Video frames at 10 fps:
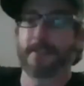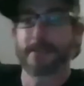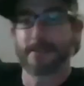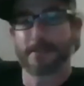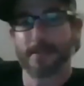And
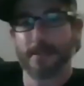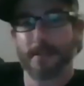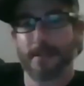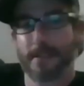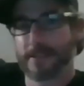
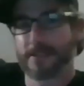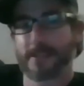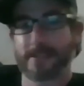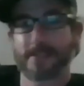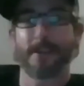let's
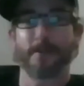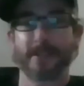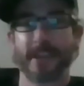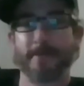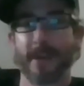just start
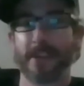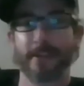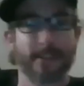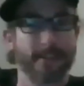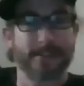with that
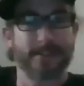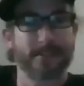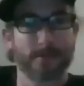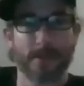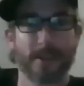melody and let's
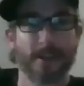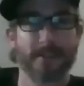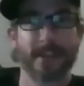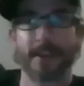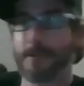just work
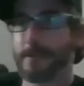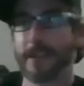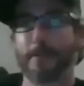on that. Okay.